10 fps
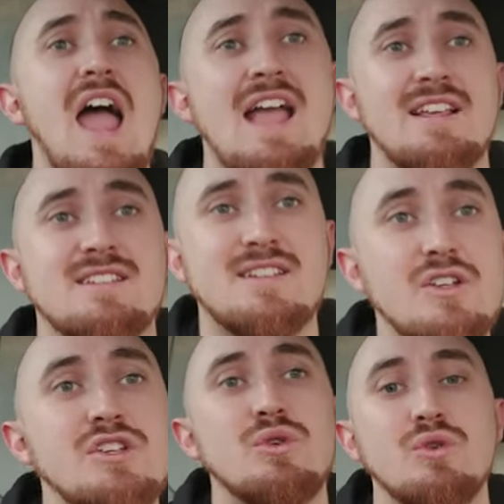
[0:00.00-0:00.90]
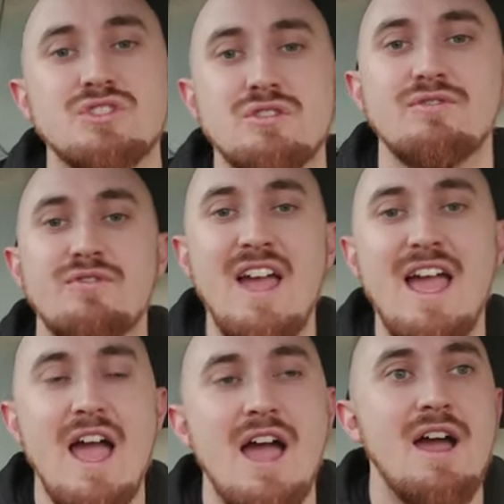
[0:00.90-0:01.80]
esque sort of
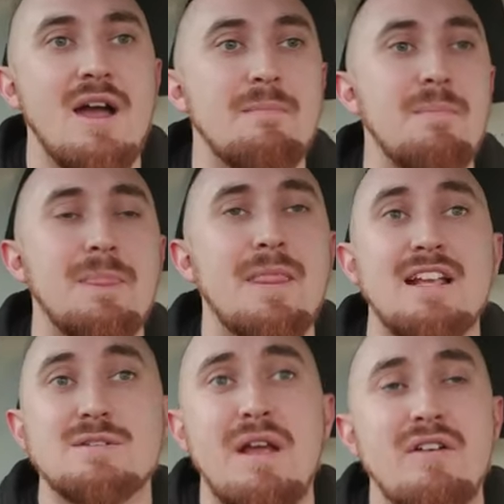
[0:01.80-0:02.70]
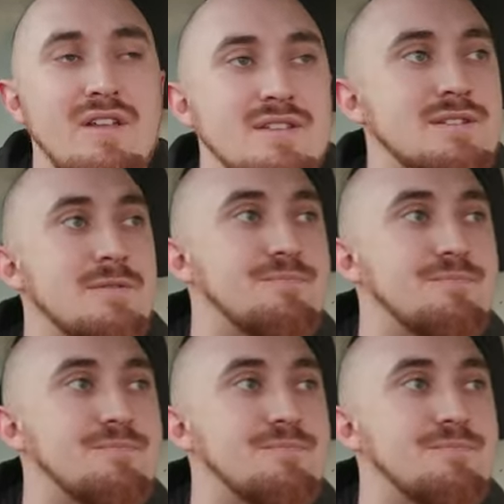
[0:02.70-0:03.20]
um, experience.